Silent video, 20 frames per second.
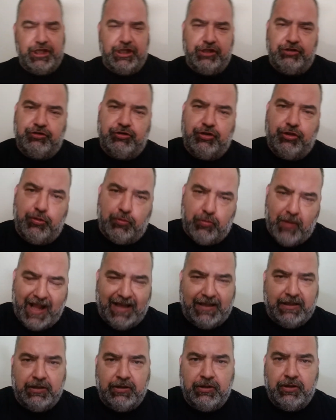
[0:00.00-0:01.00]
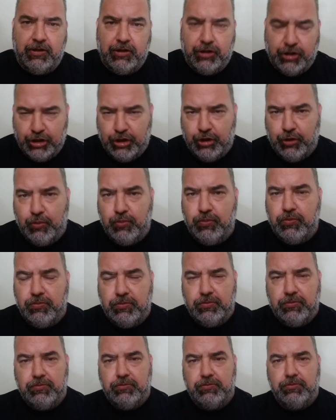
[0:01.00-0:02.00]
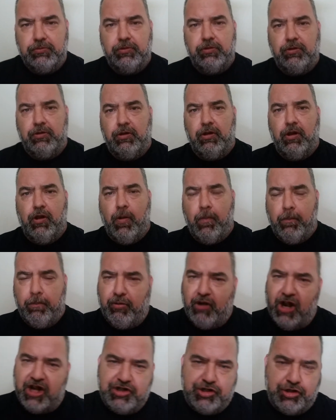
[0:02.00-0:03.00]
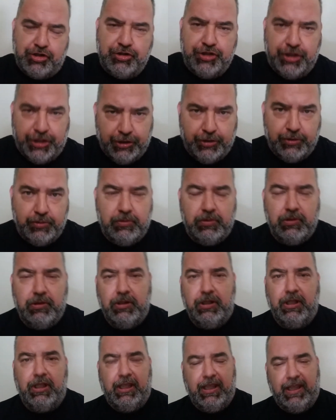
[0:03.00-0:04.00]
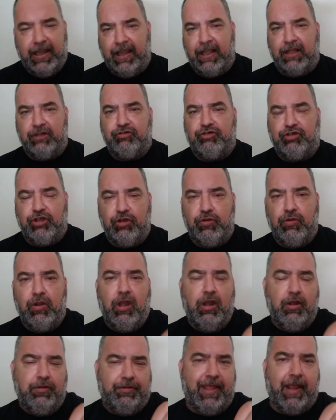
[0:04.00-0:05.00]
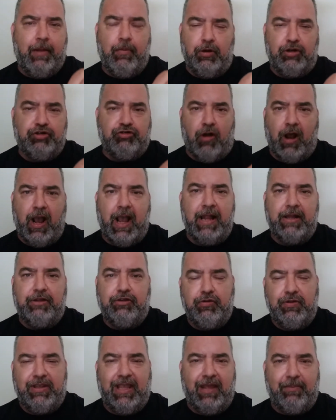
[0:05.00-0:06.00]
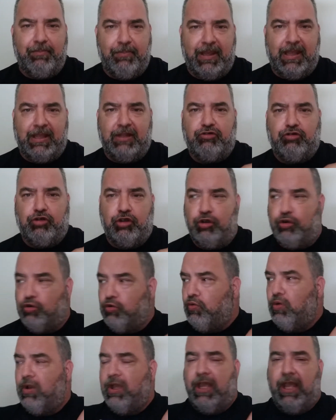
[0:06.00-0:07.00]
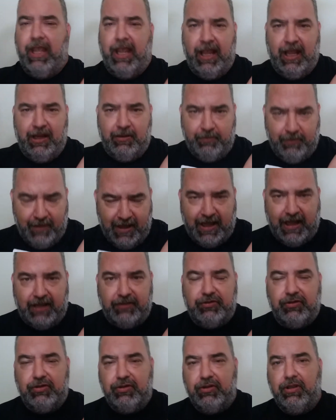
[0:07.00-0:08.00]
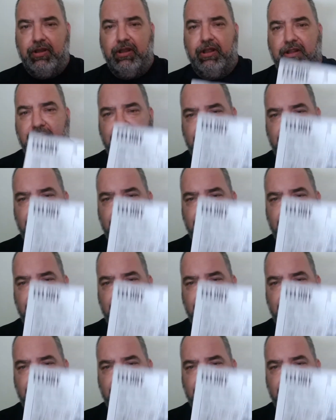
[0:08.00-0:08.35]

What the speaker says: threaten you, pressure you, they were trying to get me to admit that